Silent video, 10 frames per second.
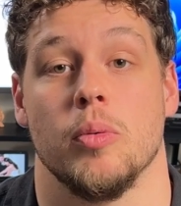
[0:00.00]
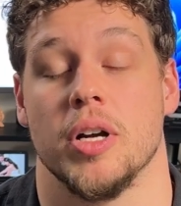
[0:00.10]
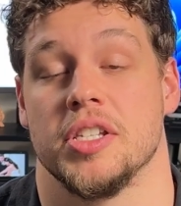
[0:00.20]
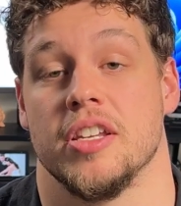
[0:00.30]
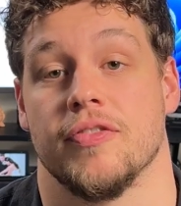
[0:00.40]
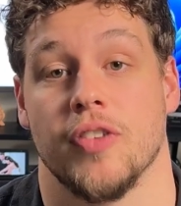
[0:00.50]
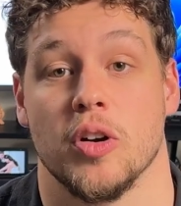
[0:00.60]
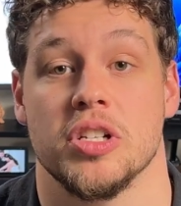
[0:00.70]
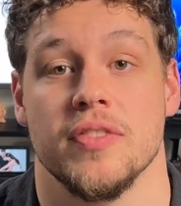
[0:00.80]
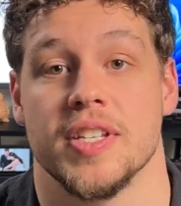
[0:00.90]
was the
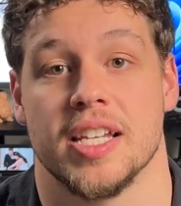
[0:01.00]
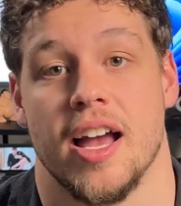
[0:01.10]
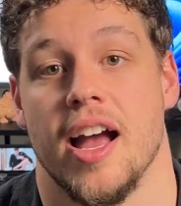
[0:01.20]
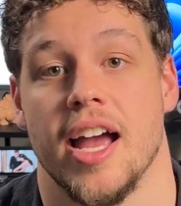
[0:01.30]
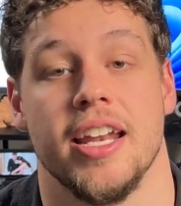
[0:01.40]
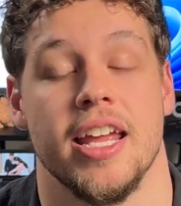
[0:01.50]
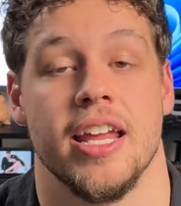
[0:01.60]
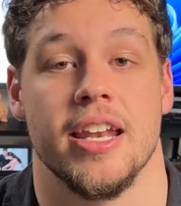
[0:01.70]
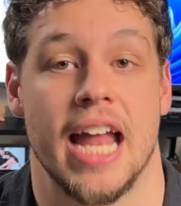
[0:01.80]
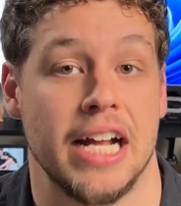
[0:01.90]
first of its kind
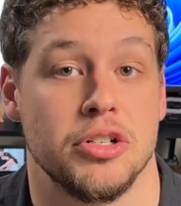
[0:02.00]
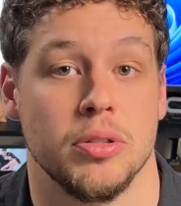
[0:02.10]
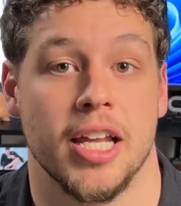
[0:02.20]
in natural